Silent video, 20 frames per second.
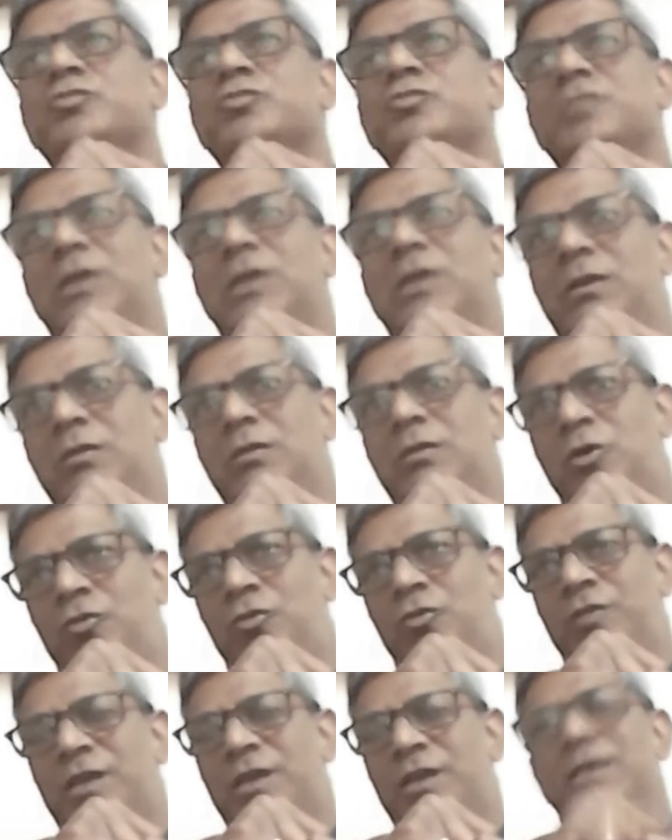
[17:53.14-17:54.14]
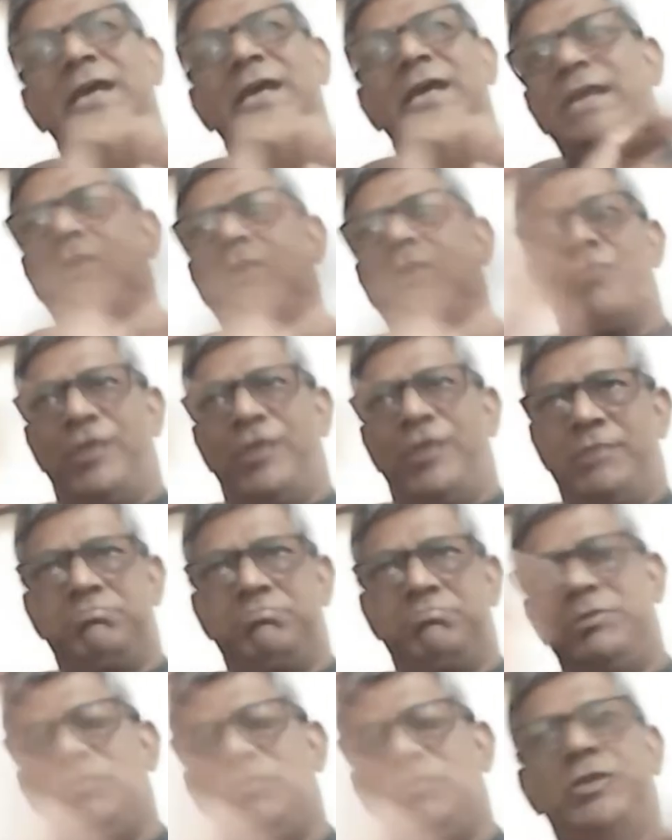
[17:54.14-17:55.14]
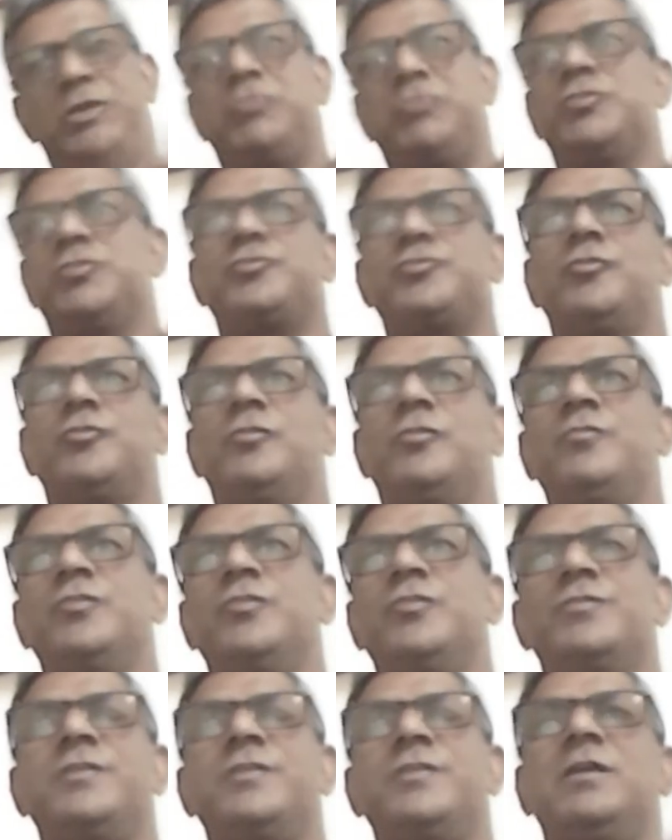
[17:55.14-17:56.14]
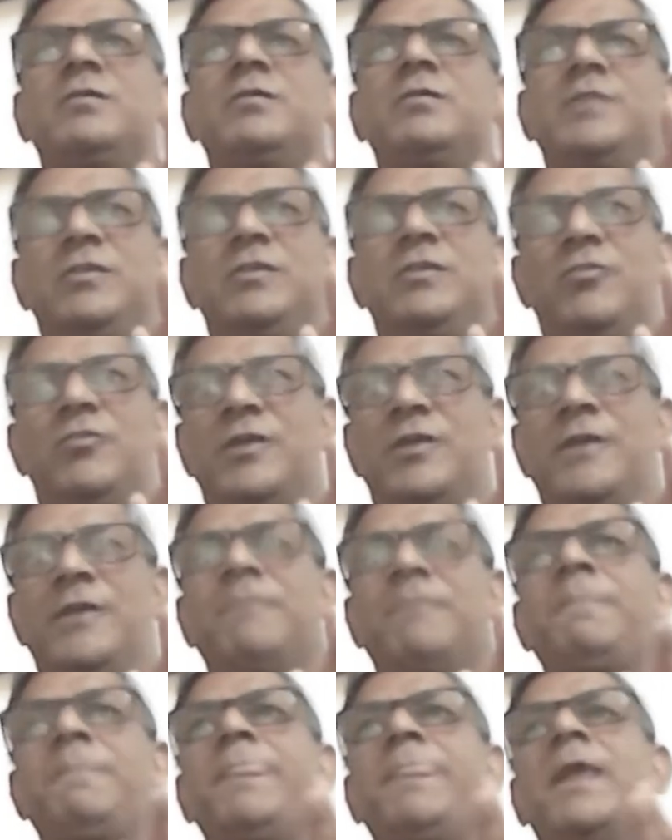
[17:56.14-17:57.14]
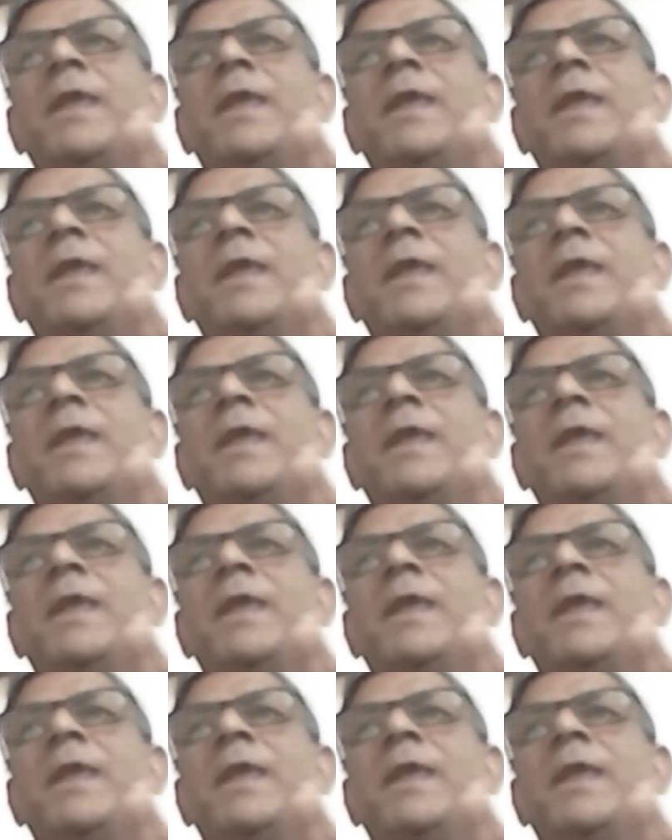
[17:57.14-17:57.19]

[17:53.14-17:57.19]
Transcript: musical organ, any organ, we can think of any organ,